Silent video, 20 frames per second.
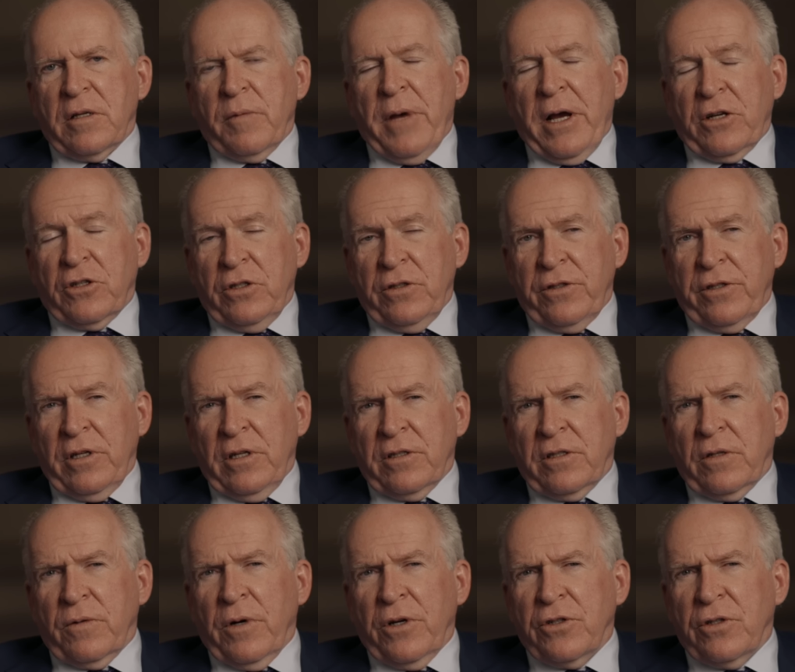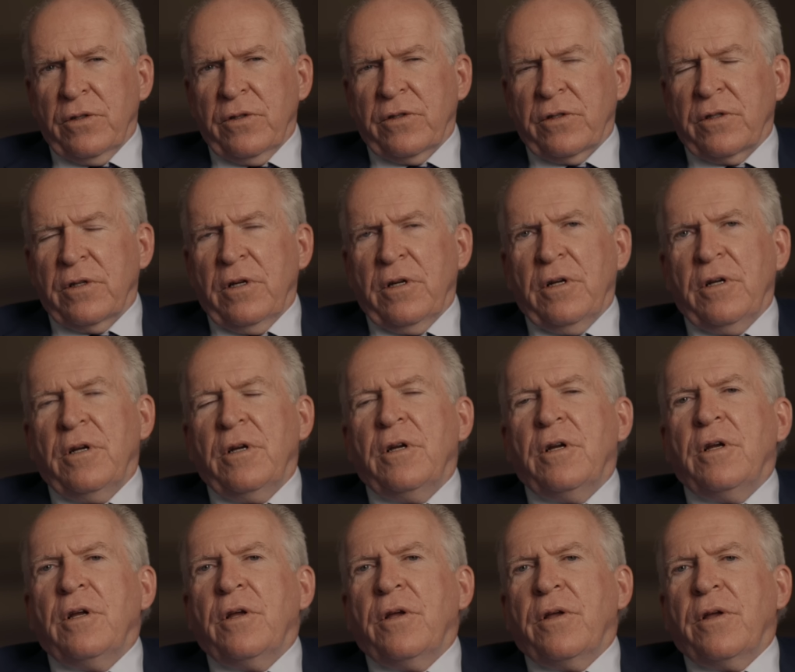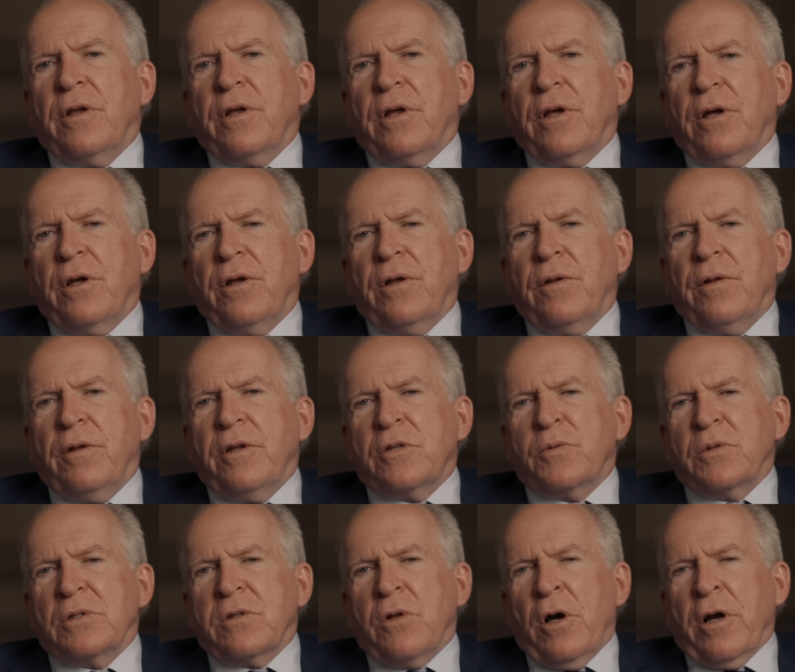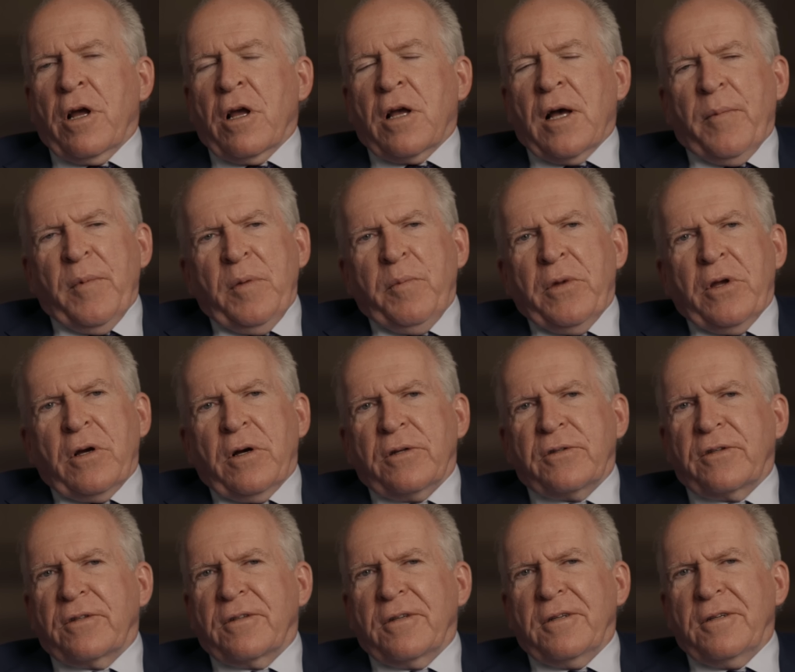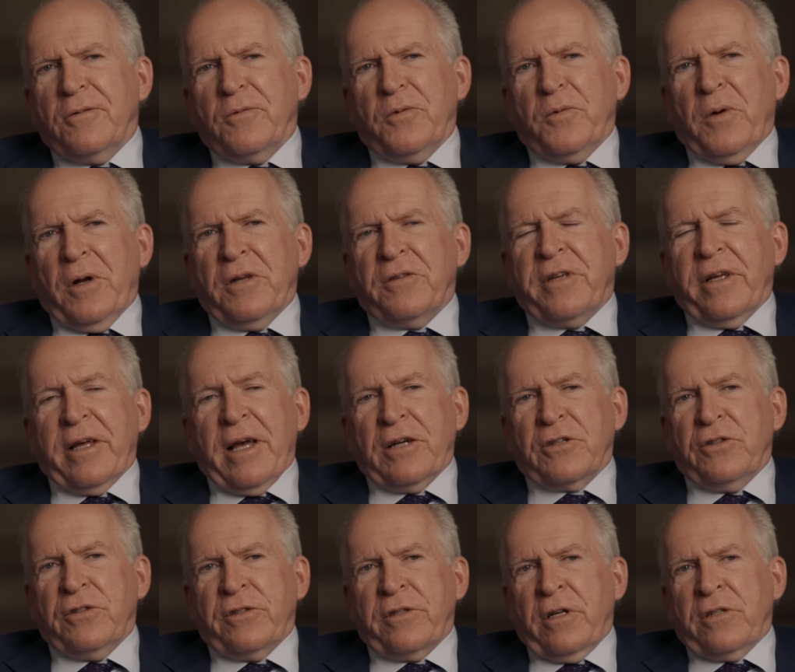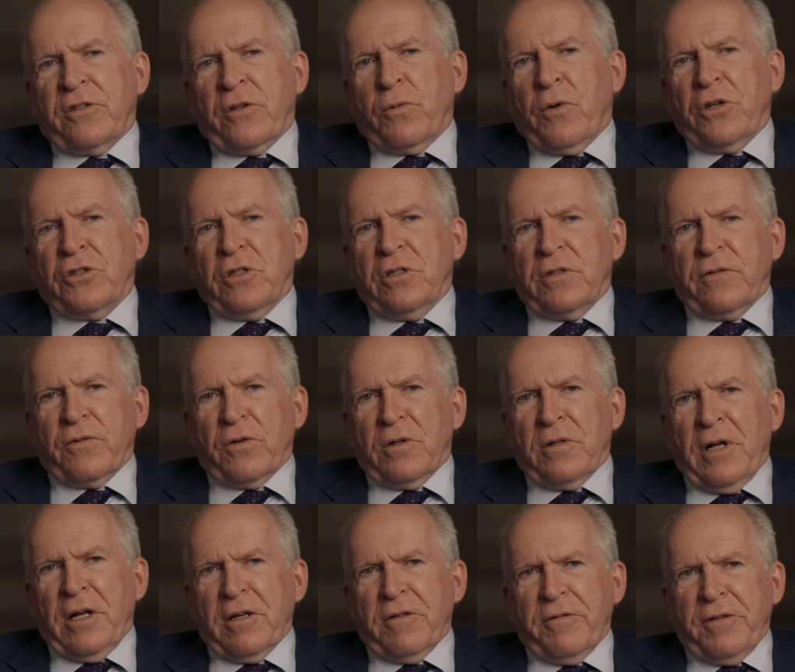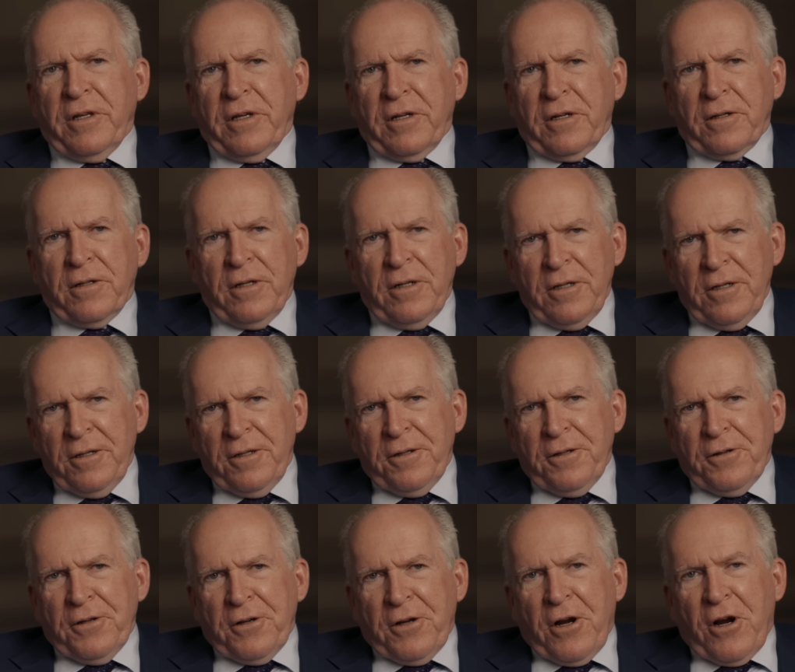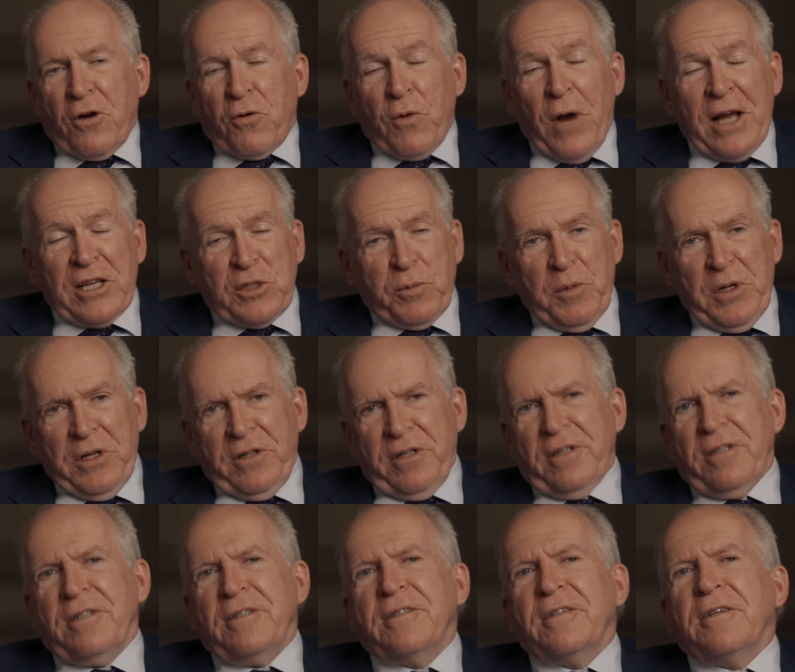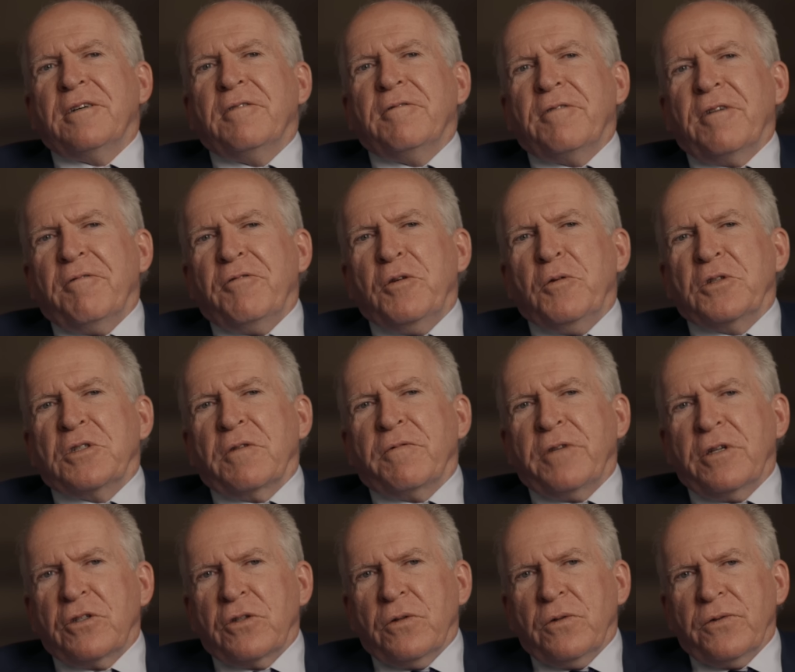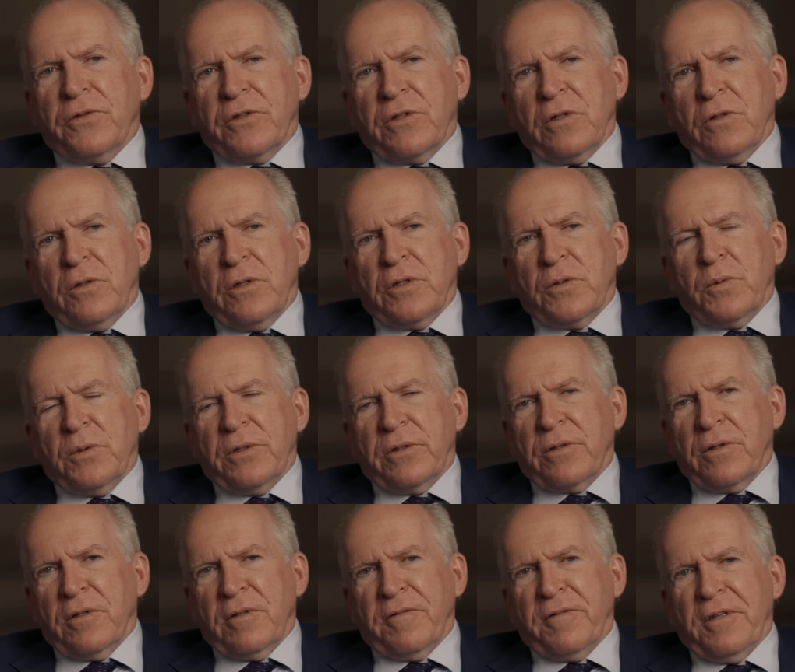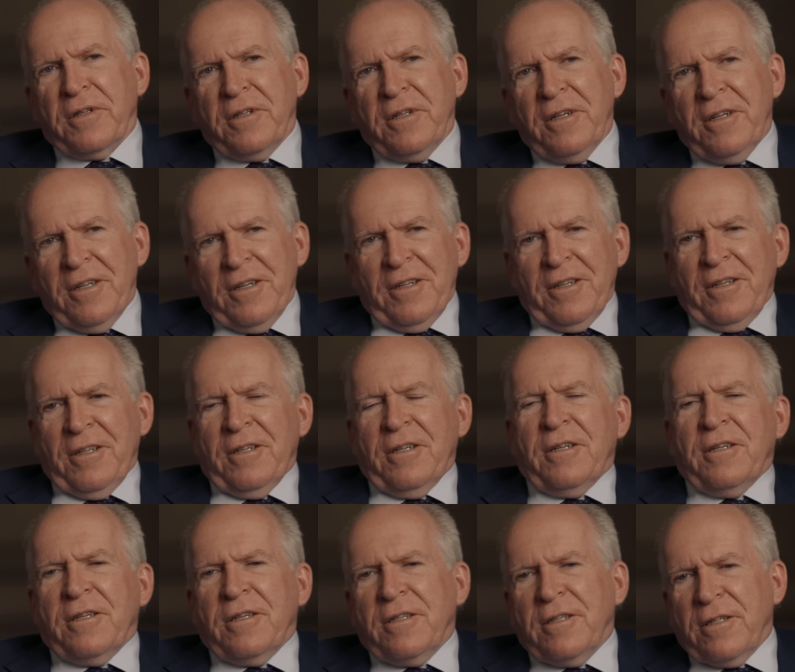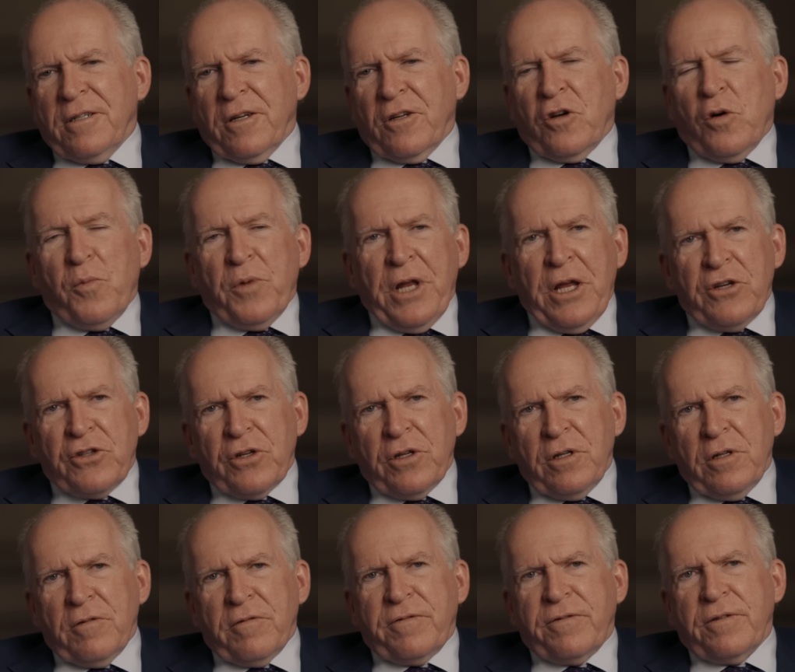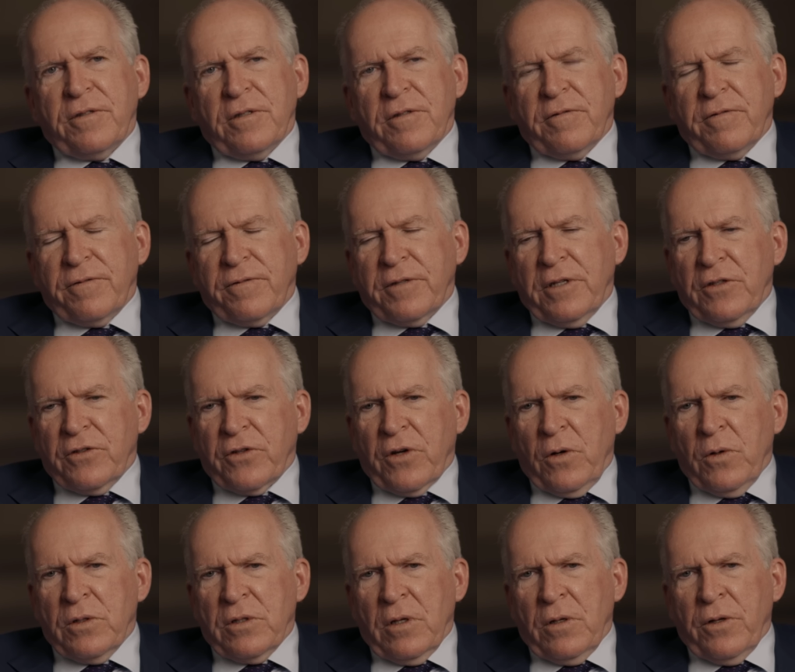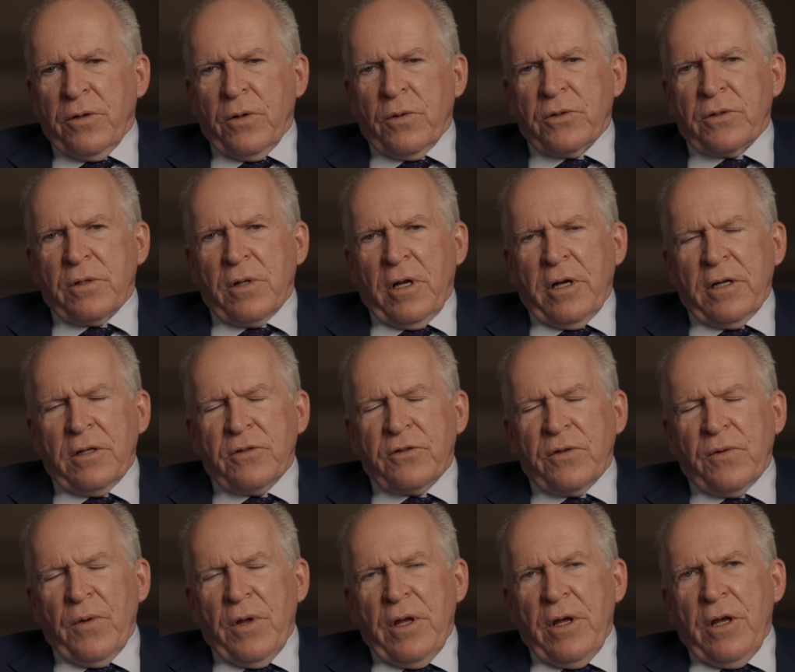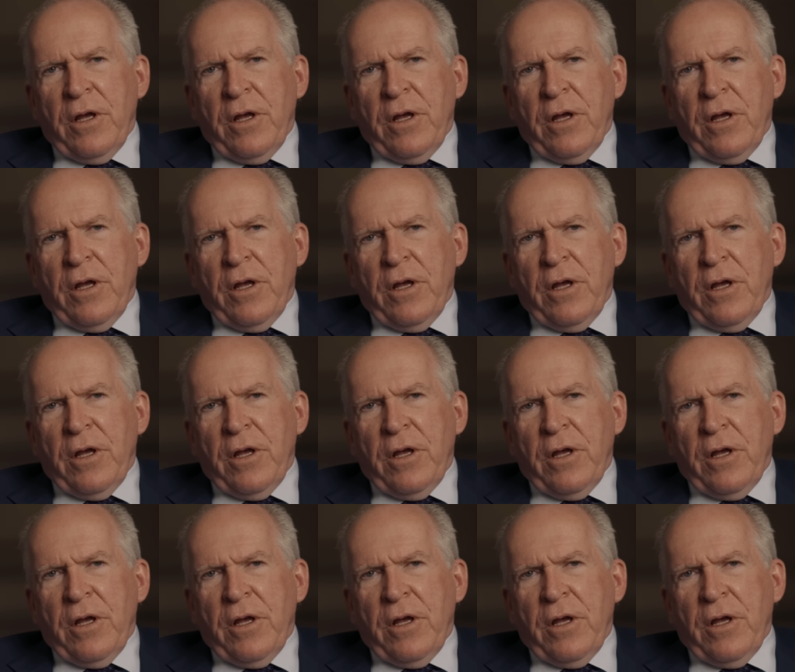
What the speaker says: some actions against the Russians. This was long in coming because we wanted to take actions against the Russians for a lot of their harassment of U.S. officials. So this was sort of a culmination of concerns along those lines.